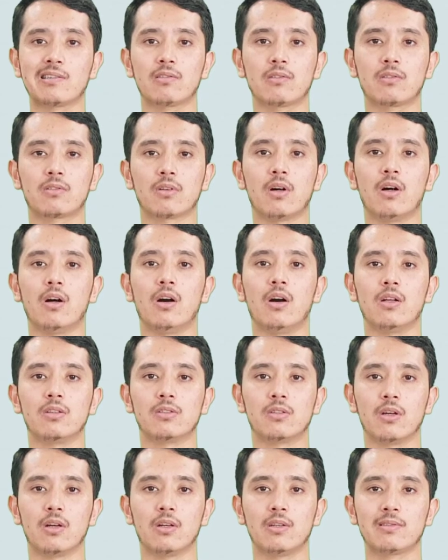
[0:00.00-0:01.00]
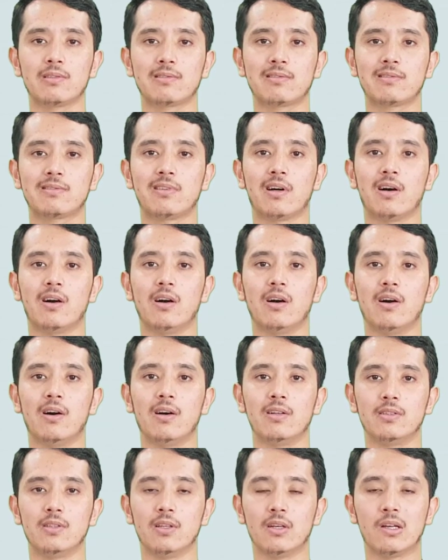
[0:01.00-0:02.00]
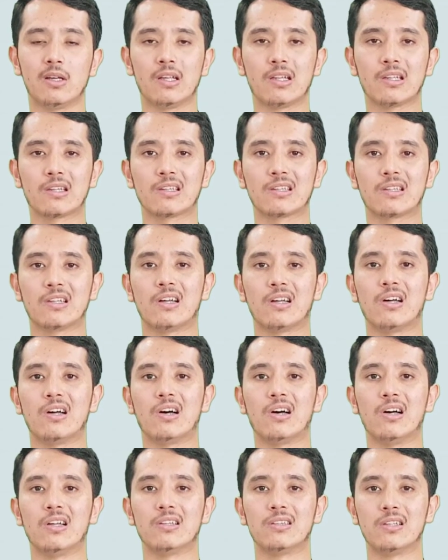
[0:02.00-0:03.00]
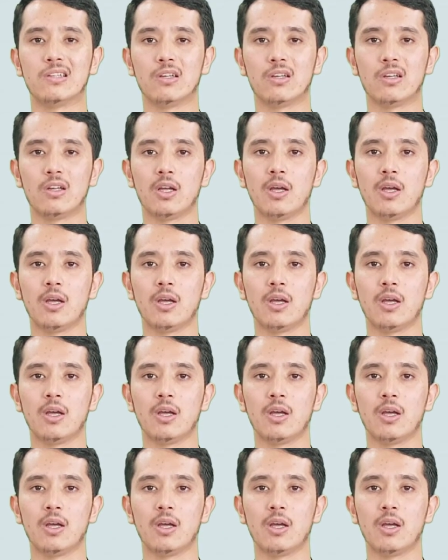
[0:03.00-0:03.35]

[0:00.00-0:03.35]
Dhaad, Dhaad, Dhaad.